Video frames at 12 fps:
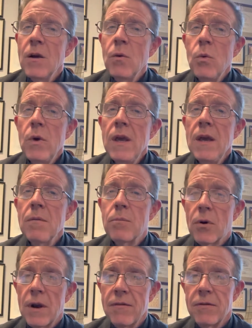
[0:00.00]
We
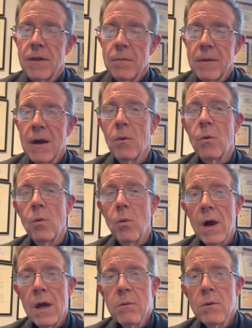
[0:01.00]
pray for them. Now,
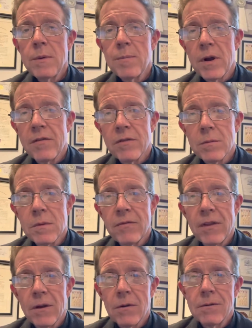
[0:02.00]
why would we pray for them if
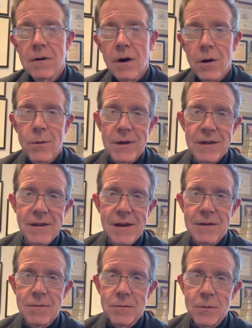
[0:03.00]
they're already dead?
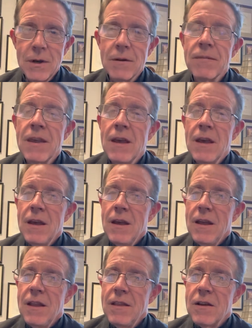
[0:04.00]
Well,
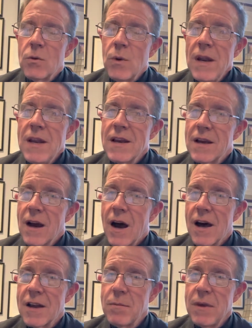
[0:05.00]
in the great
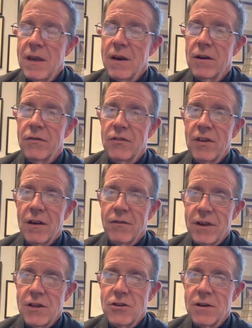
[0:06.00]
economy of
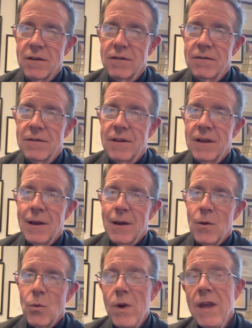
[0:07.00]
salvation,
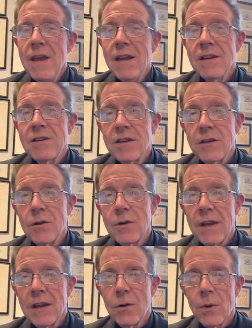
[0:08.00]
we continue
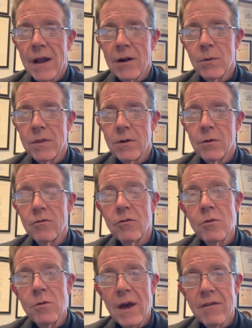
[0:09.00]
to interact with those
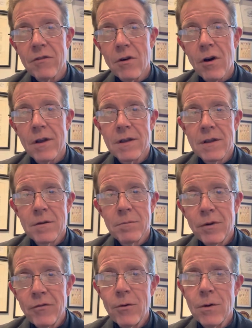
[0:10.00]
who have gone
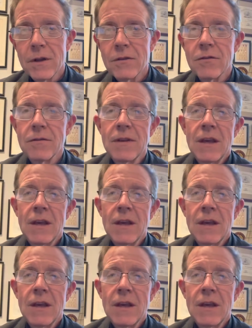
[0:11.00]
before us.